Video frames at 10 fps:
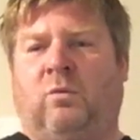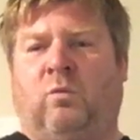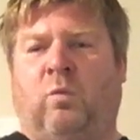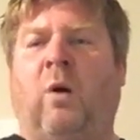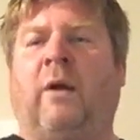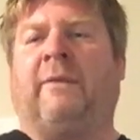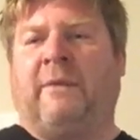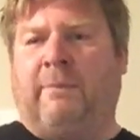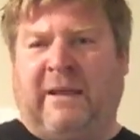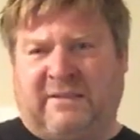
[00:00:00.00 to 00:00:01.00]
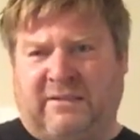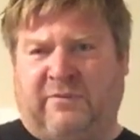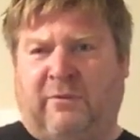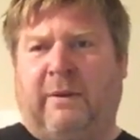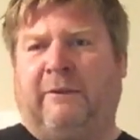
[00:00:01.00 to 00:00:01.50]
want the best
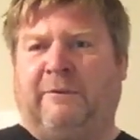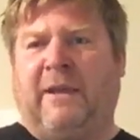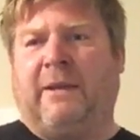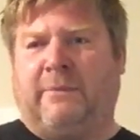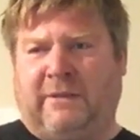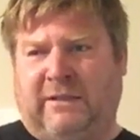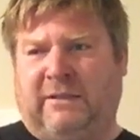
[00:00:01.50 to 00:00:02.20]
for my family.